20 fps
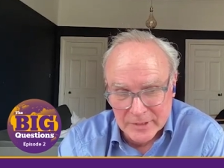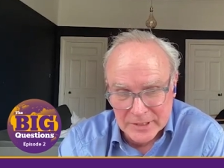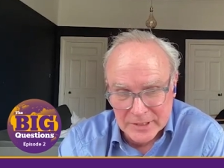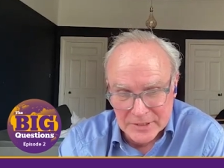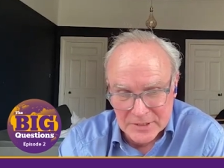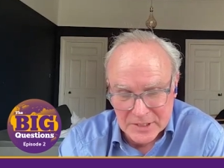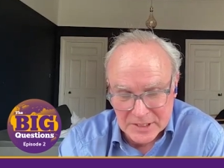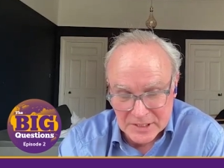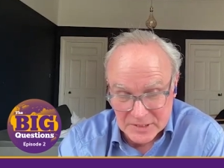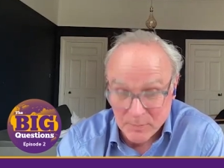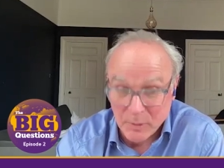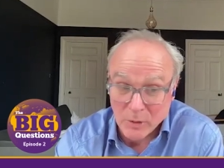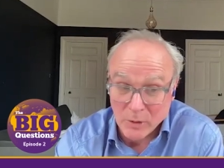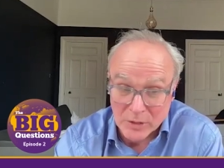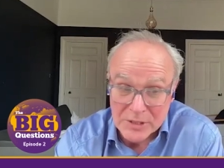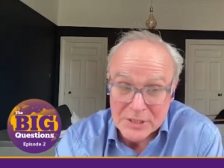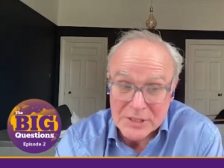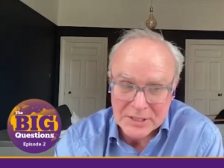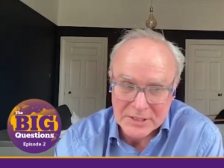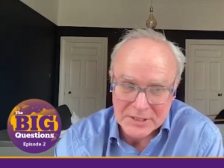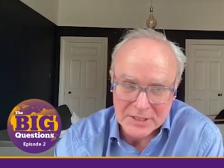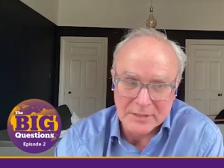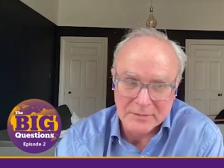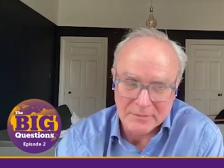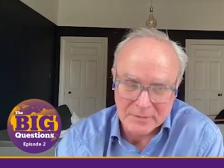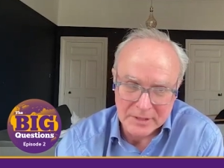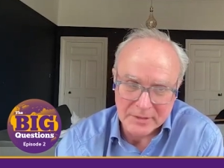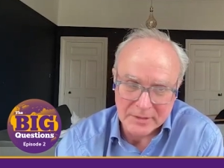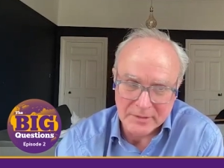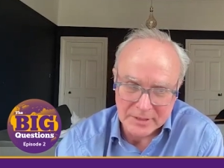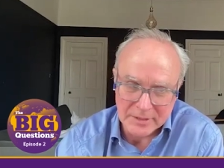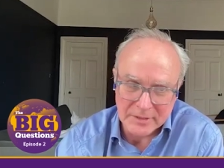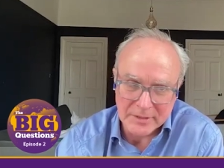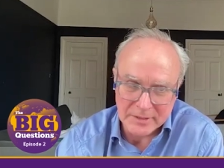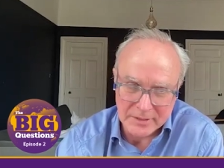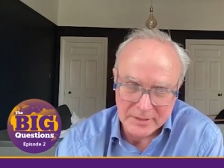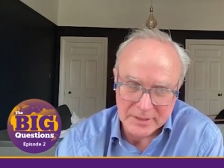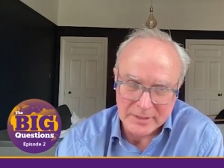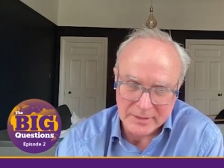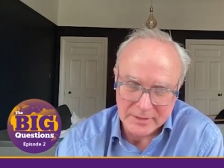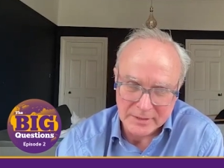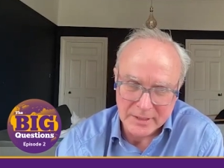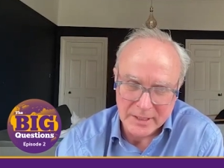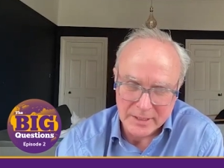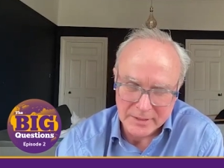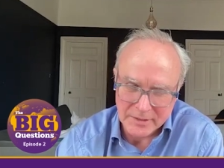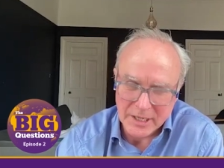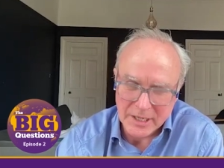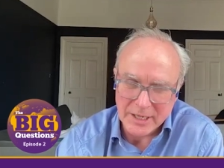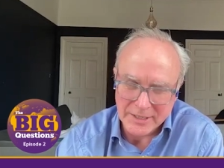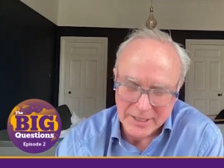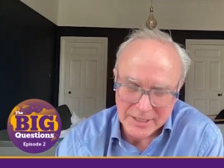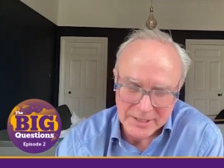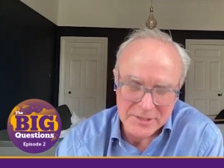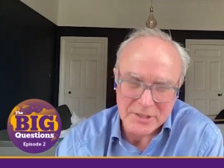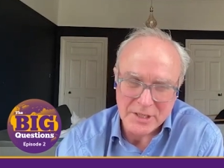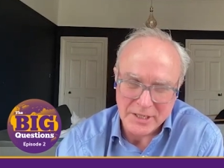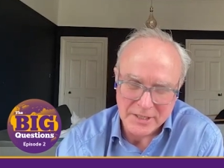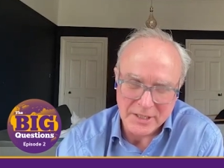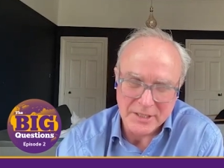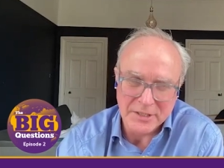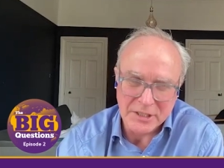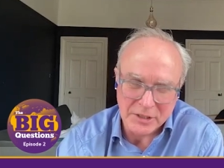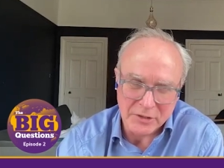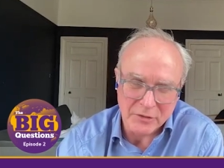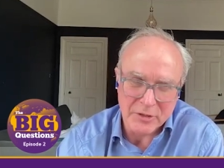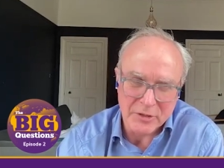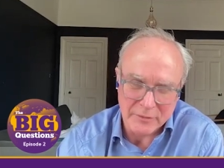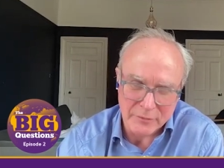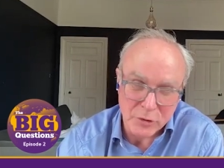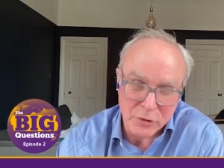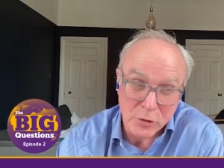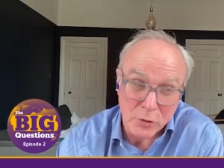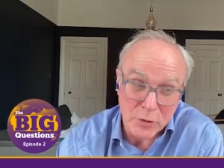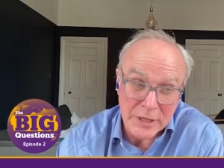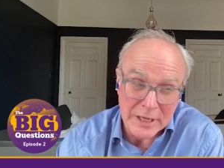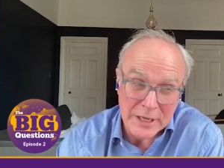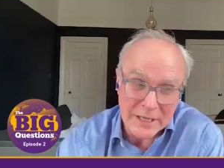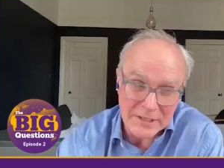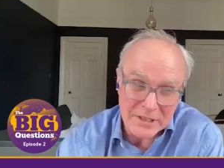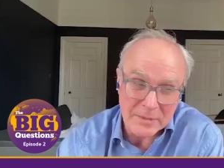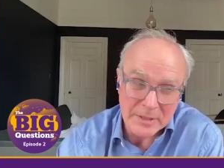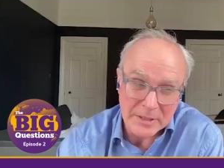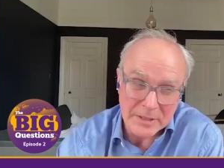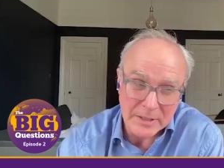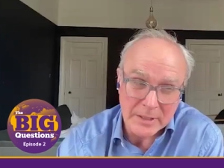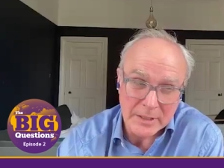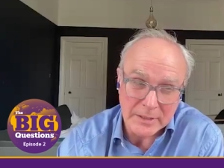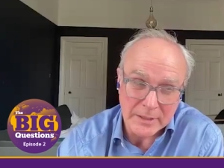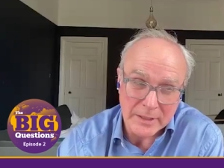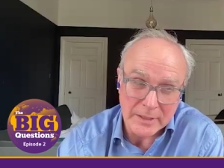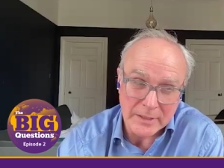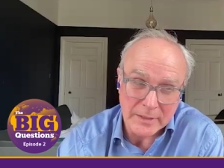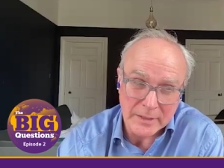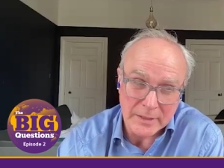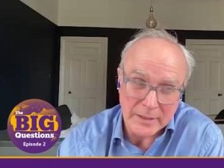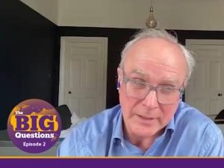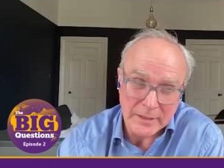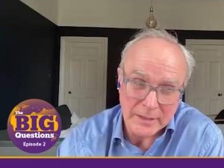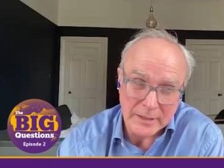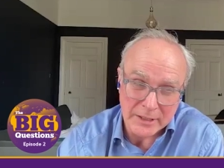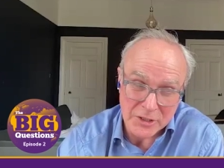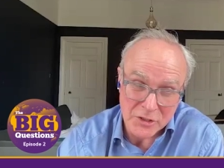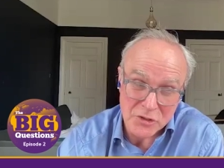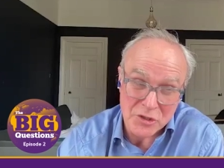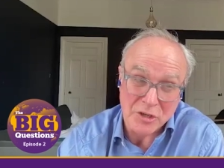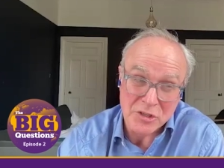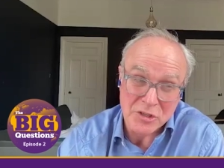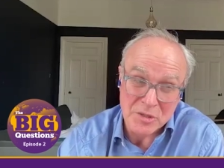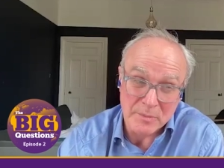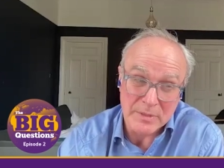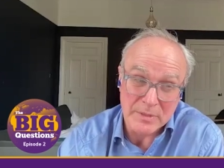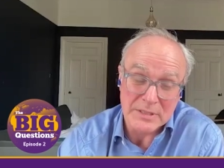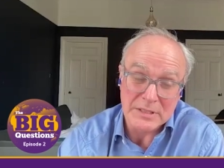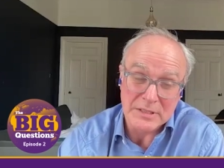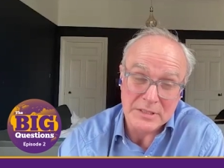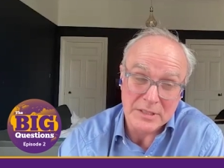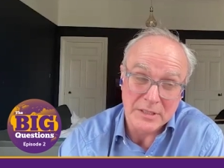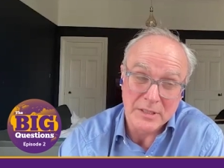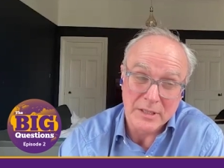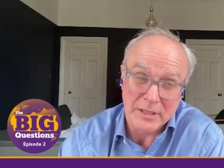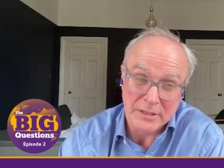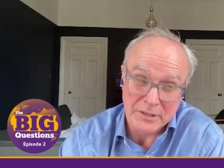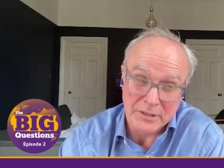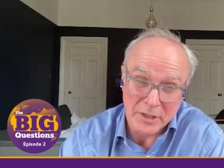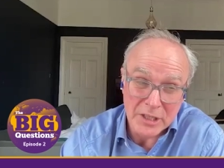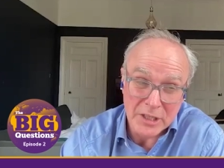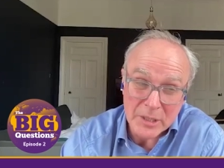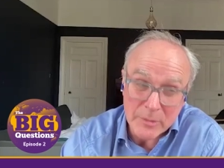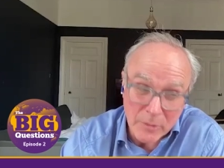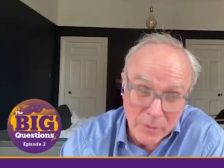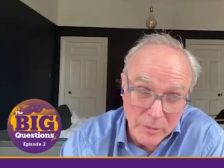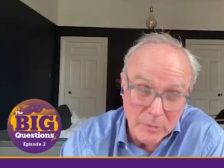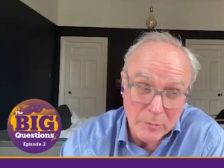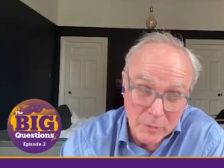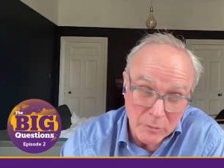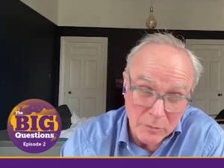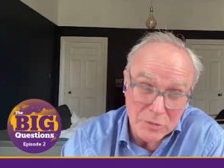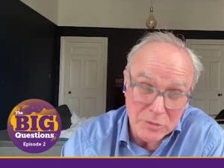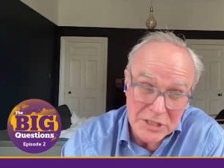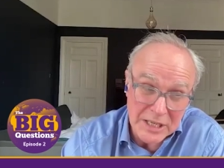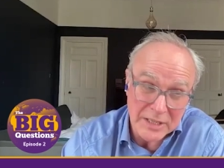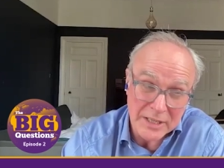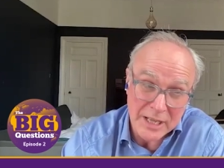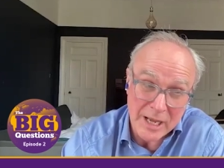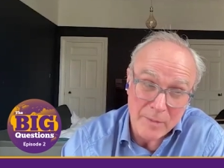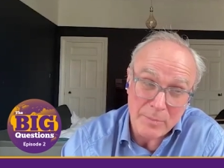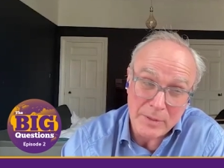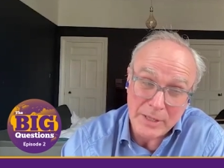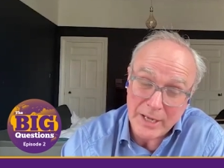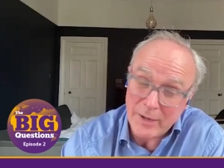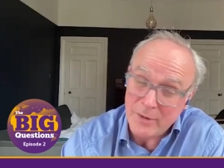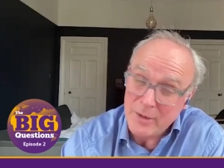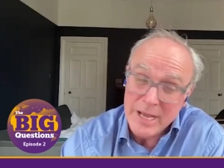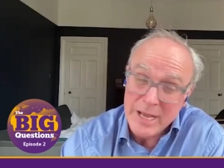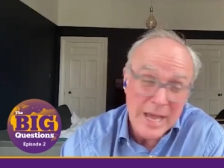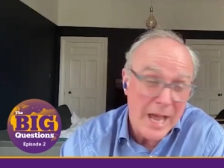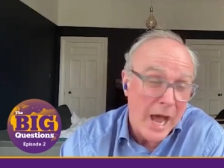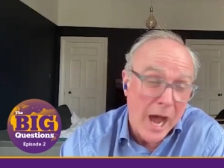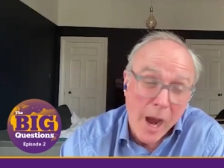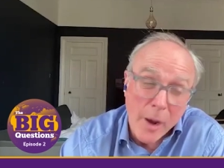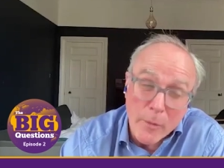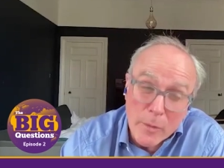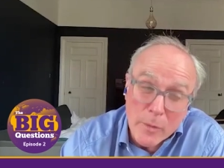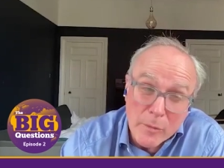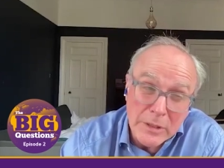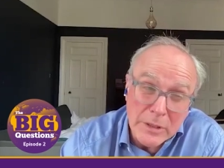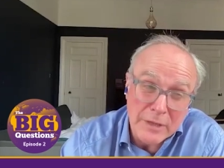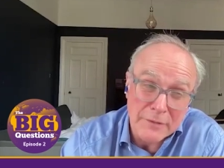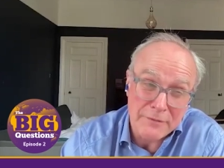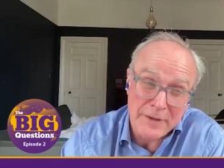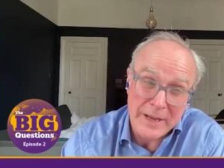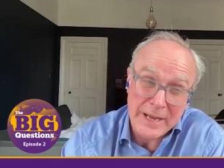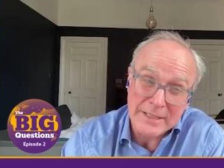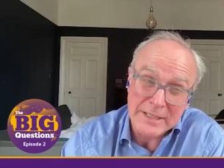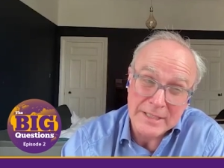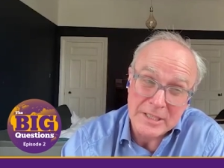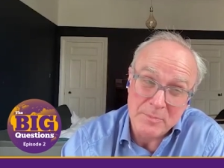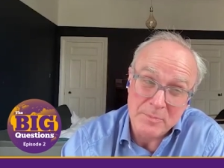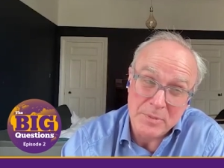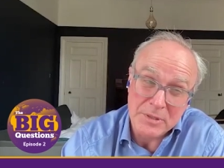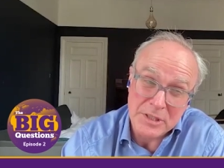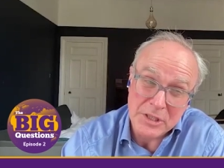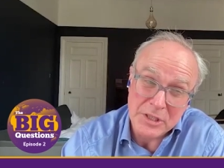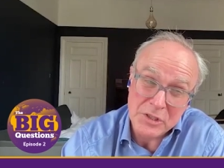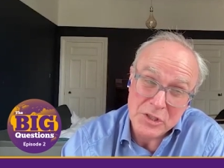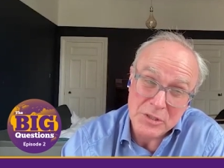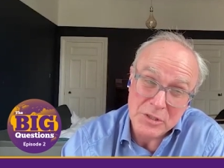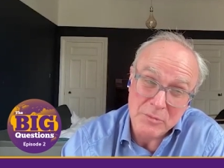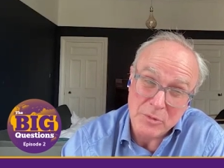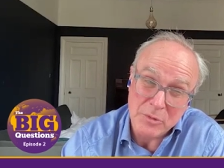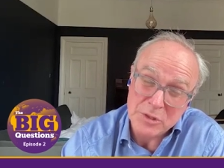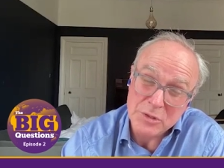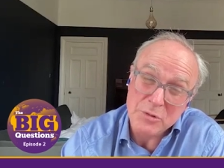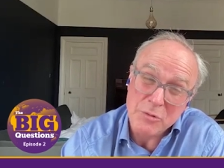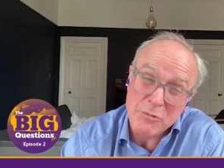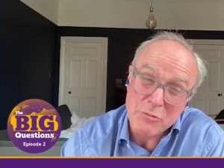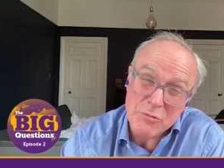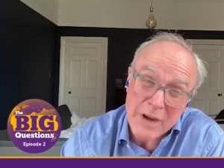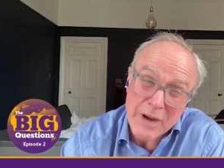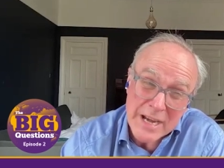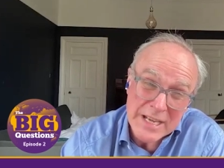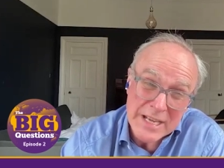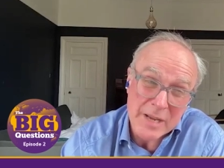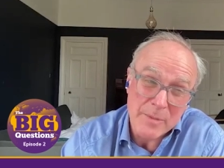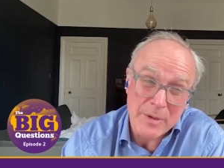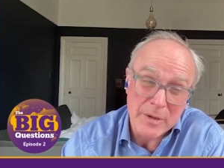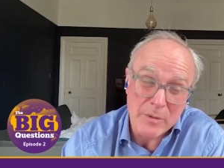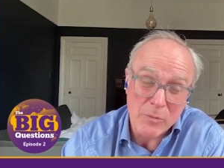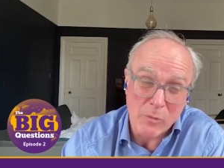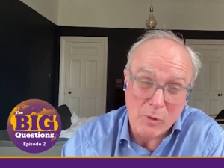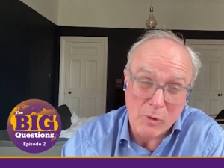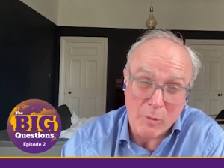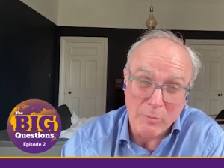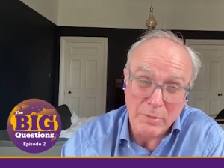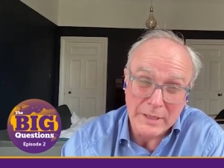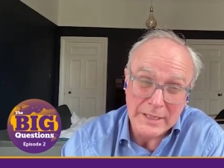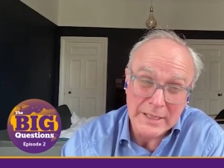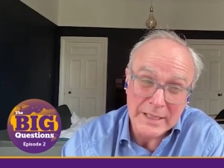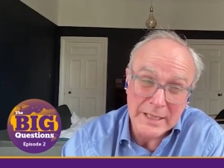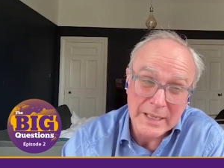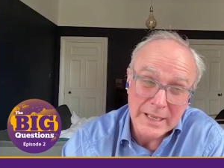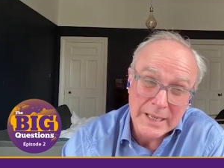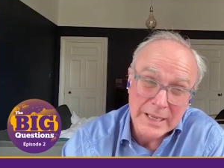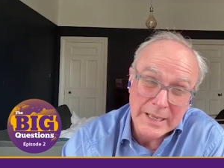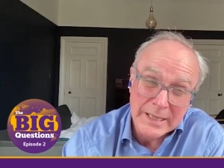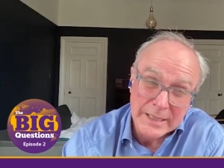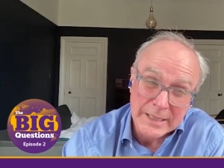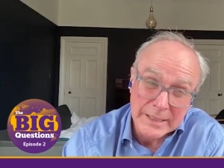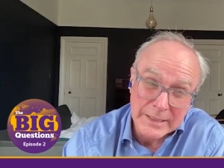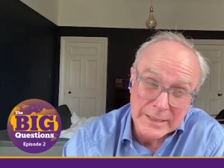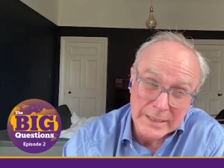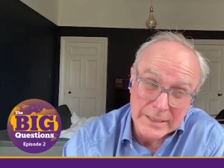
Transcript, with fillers: um, his his policies that the, the, the, and and a, and a degree of cronyism in, in, in, in the construction business in, in Turkey. We'll, we'll see that play out. How it will affect his position, which is already a bit wobbly